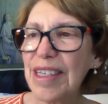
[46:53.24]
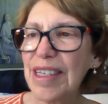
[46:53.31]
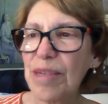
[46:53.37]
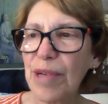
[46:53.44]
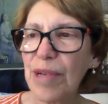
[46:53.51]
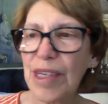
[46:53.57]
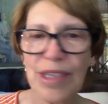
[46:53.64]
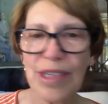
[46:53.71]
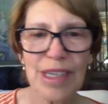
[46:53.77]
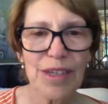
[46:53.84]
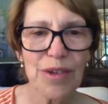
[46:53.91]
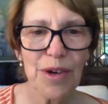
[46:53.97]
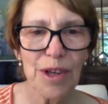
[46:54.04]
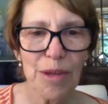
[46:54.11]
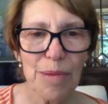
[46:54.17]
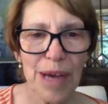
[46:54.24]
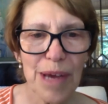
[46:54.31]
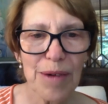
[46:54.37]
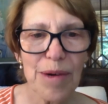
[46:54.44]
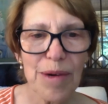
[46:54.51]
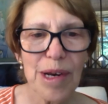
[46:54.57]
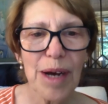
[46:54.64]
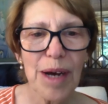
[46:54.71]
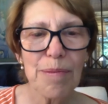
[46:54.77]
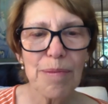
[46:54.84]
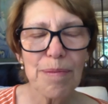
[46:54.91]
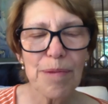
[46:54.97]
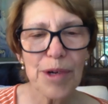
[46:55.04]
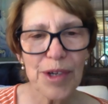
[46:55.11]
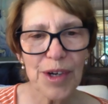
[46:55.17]
is all about
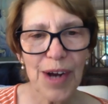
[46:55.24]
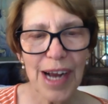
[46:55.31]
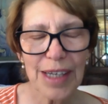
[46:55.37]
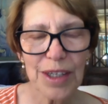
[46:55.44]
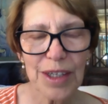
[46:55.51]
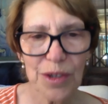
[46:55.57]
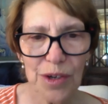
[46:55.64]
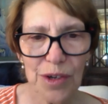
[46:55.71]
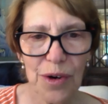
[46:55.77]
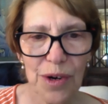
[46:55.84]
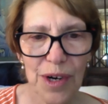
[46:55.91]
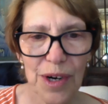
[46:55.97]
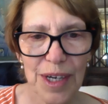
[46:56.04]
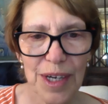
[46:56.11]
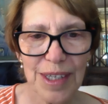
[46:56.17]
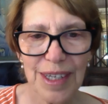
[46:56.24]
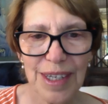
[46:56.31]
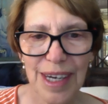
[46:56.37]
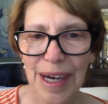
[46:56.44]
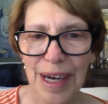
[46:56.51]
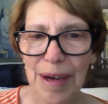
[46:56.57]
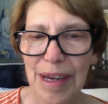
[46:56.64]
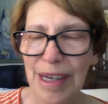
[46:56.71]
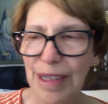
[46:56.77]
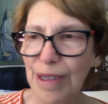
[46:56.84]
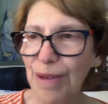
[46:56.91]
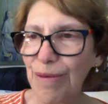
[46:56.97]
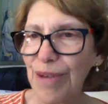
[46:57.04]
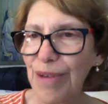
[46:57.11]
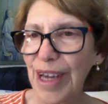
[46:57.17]
protracted noise and its
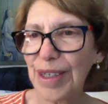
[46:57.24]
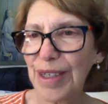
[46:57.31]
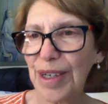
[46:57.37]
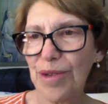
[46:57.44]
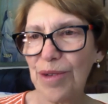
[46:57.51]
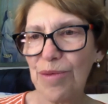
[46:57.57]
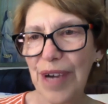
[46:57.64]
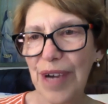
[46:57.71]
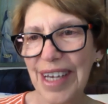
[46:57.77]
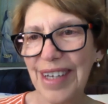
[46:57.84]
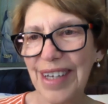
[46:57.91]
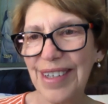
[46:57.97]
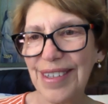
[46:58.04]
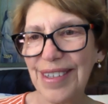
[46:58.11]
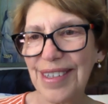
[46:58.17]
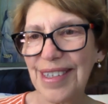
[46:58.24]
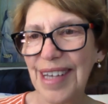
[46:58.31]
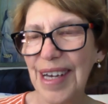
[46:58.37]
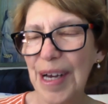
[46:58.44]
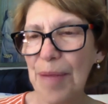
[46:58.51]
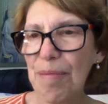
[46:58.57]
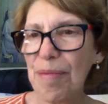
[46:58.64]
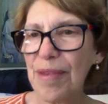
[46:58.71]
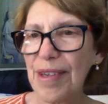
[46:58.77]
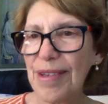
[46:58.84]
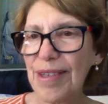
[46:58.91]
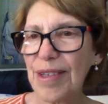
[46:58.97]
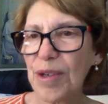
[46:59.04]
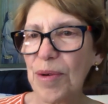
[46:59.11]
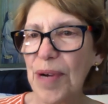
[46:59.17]
effect on the whales.
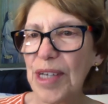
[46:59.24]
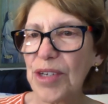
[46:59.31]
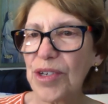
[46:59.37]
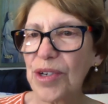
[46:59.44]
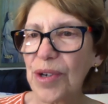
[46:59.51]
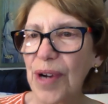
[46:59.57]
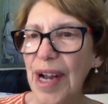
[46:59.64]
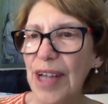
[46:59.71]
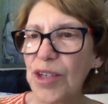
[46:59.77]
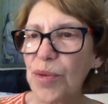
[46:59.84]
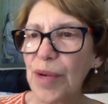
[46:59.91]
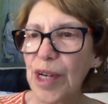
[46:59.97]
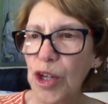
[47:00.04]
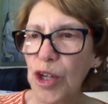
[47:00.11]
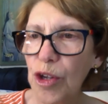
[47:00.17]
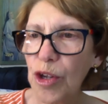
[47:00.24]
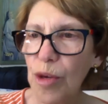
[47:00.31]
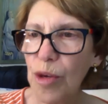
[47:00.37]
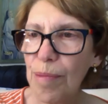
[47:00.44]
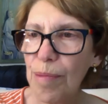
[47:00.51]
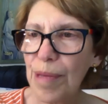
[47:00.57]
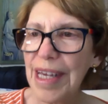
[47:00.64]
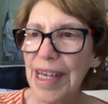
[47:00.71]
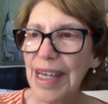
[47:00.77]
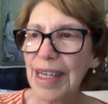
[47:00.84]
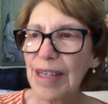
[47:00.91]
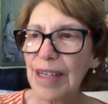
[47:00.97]
This questioner asks, when a human being is